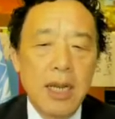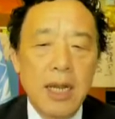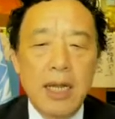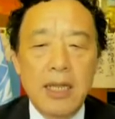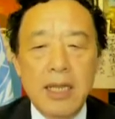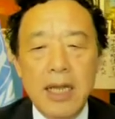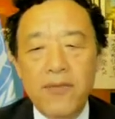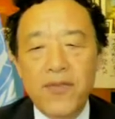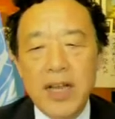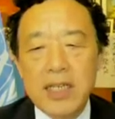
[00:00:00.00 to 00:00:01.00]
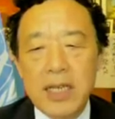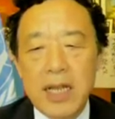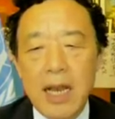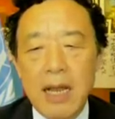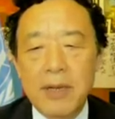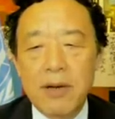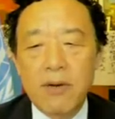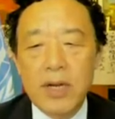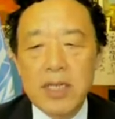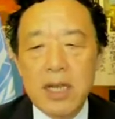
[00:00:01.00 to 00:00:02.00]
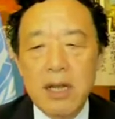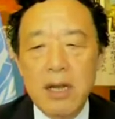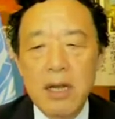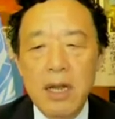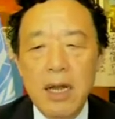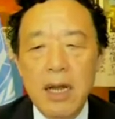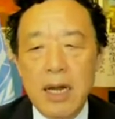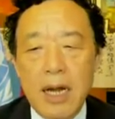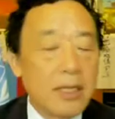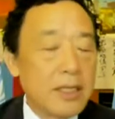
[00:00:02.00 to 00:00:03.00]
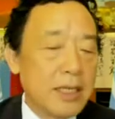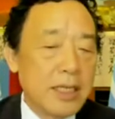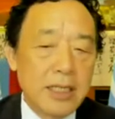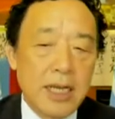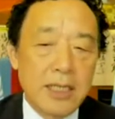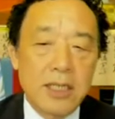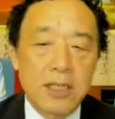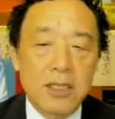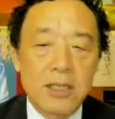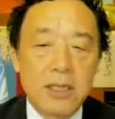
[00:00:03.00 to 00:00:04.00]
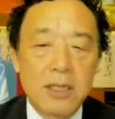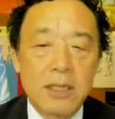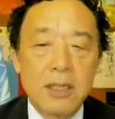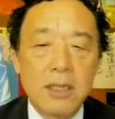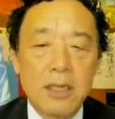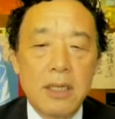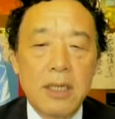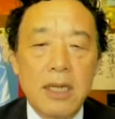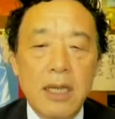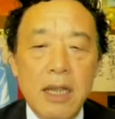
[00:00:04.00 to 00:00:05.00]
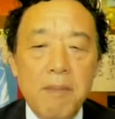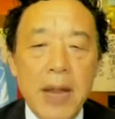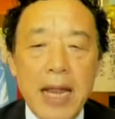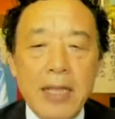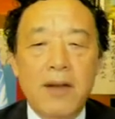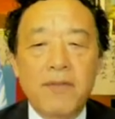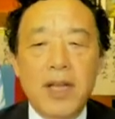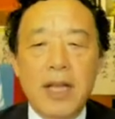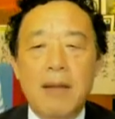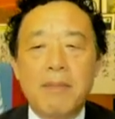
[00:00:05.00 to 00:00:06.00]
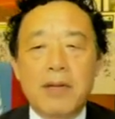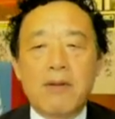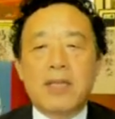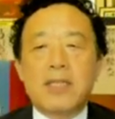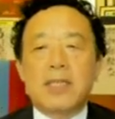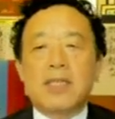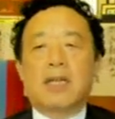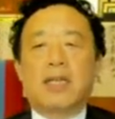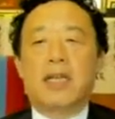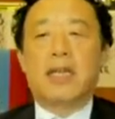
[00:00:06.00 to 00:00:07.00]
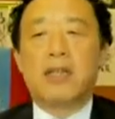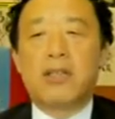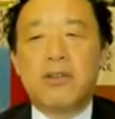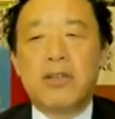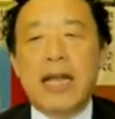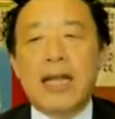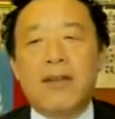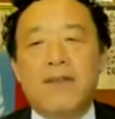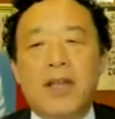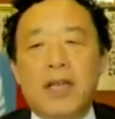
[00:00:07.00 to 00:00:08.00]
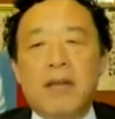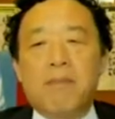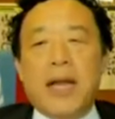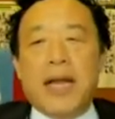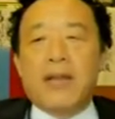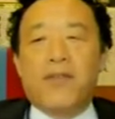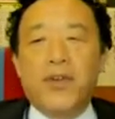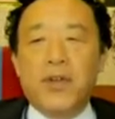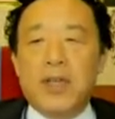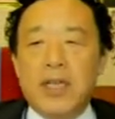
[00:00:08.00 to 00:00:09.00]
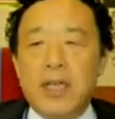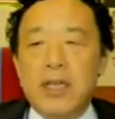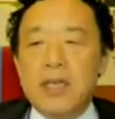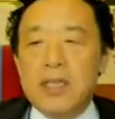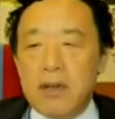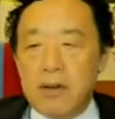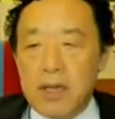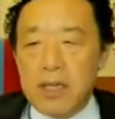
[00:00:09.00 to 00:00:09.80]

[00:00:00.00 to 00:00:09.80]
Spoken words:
and that face the climate risk and other disasters. The impact of the climate crisis continue to negatively impact food security